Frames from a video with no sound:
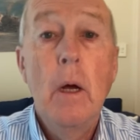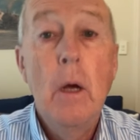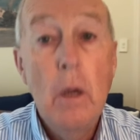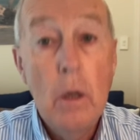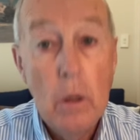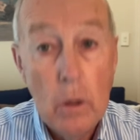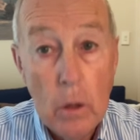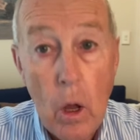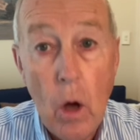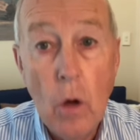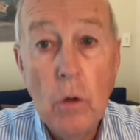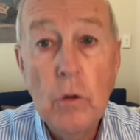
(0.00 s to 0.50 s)

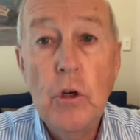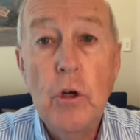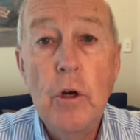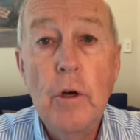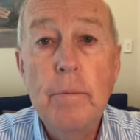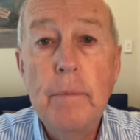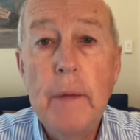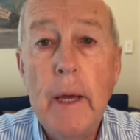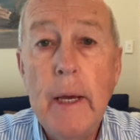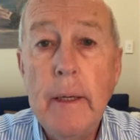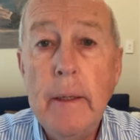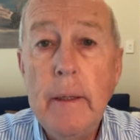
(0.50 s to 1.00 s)
Long
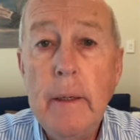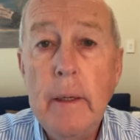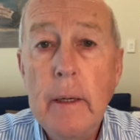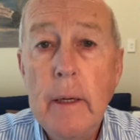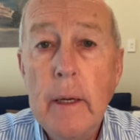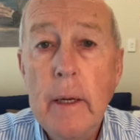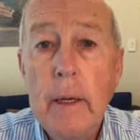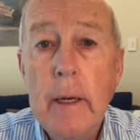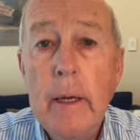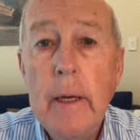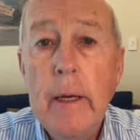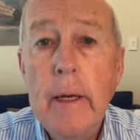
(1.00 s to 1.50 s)
term then,
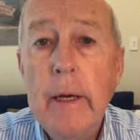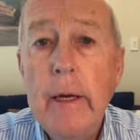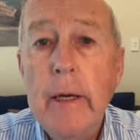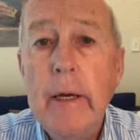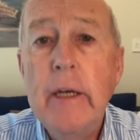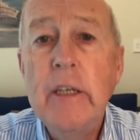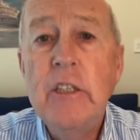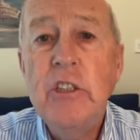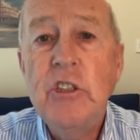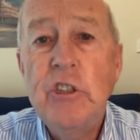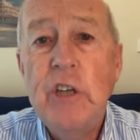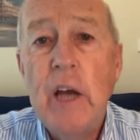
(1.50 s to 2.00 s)

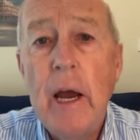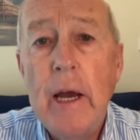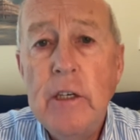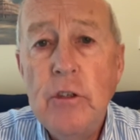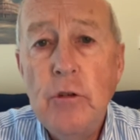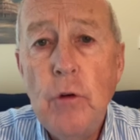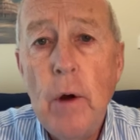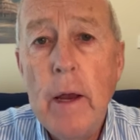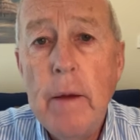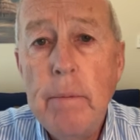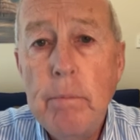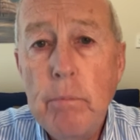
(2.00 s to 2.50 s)
exchange
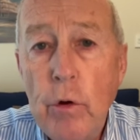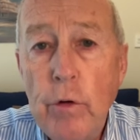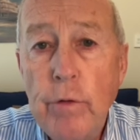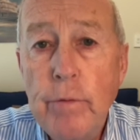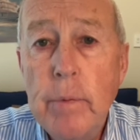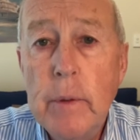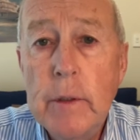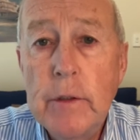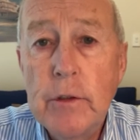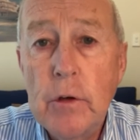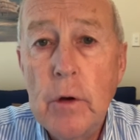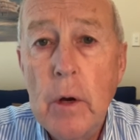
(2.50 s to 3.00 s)
rate
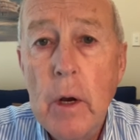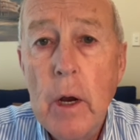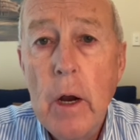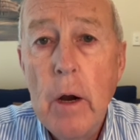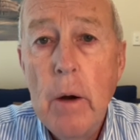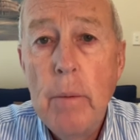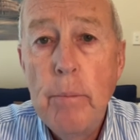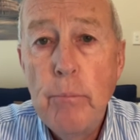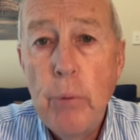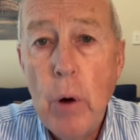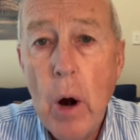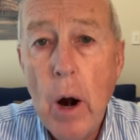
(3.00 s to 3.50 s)
movements
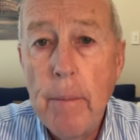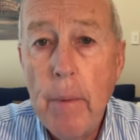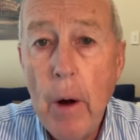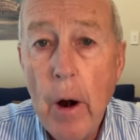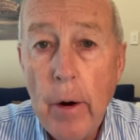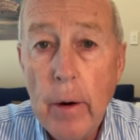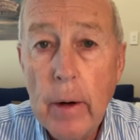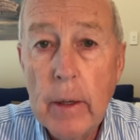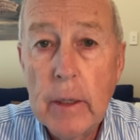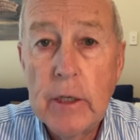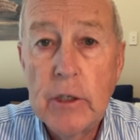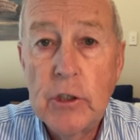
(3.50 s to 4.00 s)

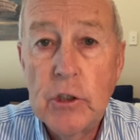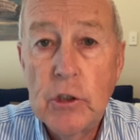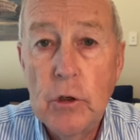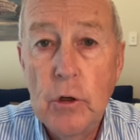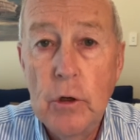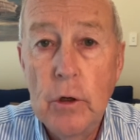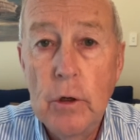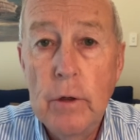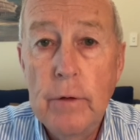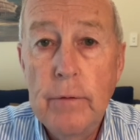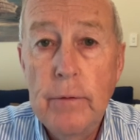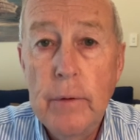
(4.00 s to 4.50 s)
primarily
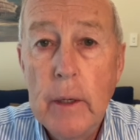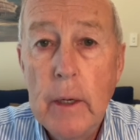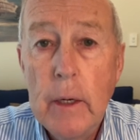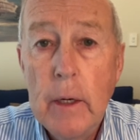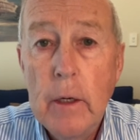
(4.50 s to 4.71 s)
serve